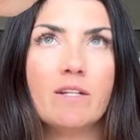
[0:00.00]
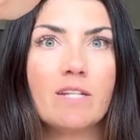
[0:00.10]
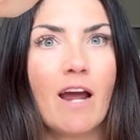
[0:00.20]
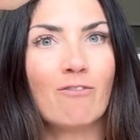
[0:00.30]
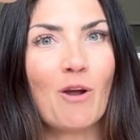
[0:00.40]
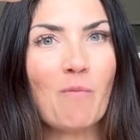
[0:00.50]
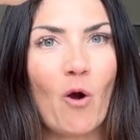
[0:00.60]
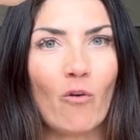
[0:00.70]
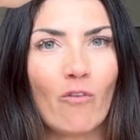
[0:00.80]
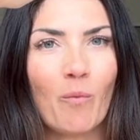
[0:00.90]
diaphragm
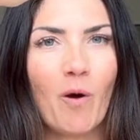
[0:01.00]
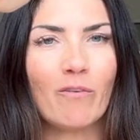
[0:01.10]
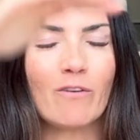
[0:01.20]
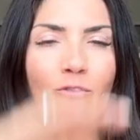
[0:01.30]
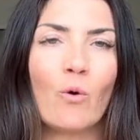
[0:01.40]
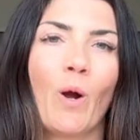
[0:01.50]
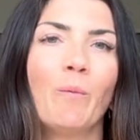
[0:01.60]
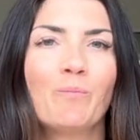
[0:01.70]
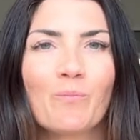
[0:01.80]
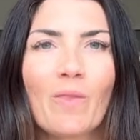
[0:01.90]
over the pelvic
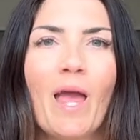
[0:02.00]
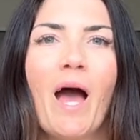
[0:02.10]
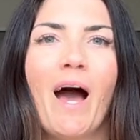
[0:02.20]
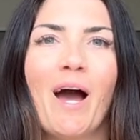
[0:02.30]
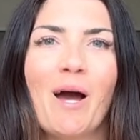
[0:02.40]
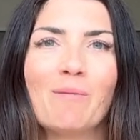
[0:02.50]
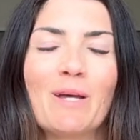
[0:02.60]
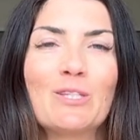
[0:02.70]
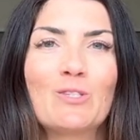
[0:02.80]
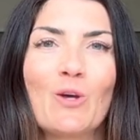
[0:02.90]
floor.
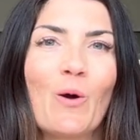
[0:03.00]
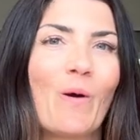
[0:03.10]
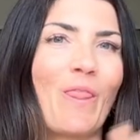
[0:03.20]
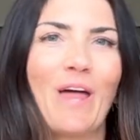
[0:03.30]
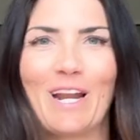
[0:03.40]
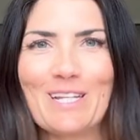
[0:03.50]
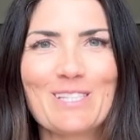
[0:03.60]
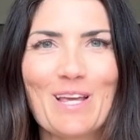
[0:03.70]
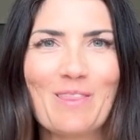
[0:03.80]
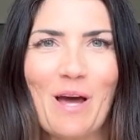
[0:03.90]
So that
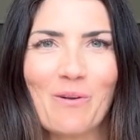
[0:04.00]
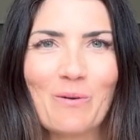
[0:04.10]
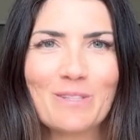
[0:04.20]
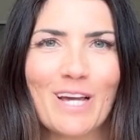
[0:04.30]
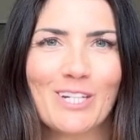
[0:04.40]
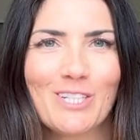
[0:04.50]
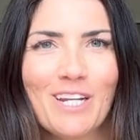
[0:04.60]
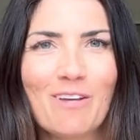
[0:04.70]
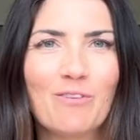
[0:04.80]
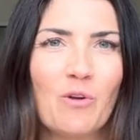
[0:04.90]
is in that whole
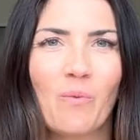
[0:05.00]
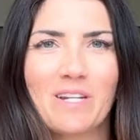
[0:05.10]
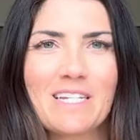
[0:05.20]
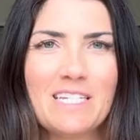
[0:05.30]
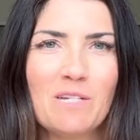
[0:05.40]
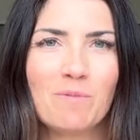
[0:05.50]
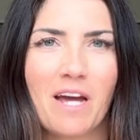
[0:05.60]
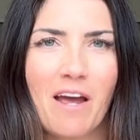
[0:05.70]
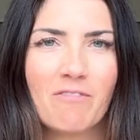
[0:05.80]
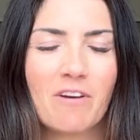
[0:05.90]
section if you want to deep
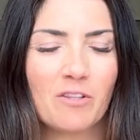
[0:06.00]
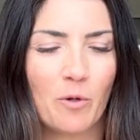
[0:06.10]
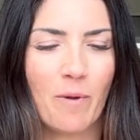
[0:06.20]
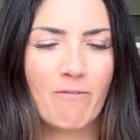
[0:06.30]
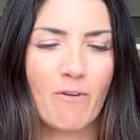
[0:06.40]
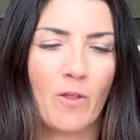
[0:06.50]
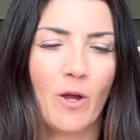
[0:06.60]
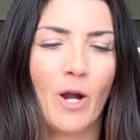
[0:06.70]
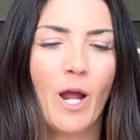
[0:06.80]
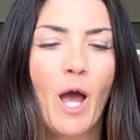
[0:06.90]
dive a little bit
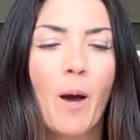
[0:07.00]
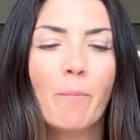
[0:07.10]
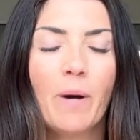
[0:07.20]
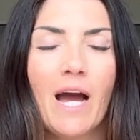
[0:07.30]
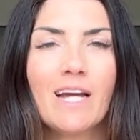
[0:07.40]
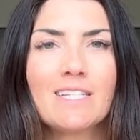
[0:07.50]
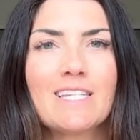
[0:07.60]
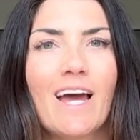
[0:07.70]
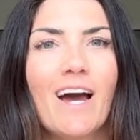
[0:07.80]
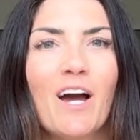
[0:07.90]
further. But
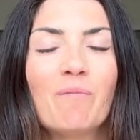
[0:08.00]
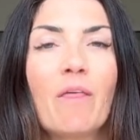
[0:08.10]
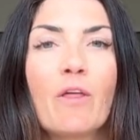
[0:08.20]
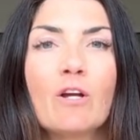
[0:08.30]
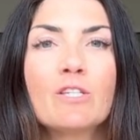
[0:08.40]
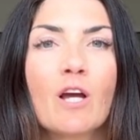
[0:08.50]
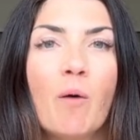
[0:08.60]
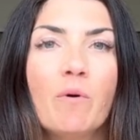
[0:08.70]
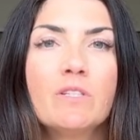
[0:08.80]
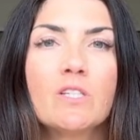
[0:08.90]
there's a
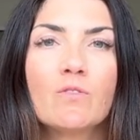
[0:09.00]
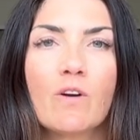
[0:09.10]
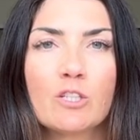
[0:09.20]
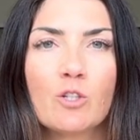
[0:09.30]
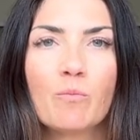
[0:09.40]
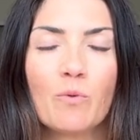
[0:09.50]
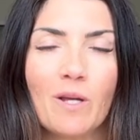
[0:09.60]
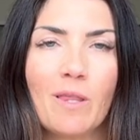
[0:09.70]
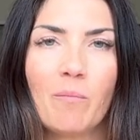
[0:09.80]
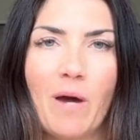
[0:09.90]
couple of dysfunctional
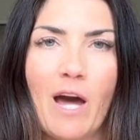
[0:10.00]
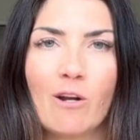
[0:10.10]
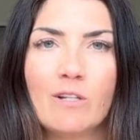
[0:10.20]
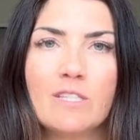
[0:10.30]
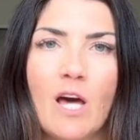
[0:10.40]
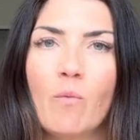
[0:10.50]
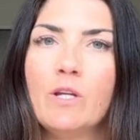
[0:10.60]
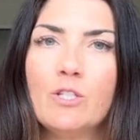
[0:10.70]
breathing patterns that we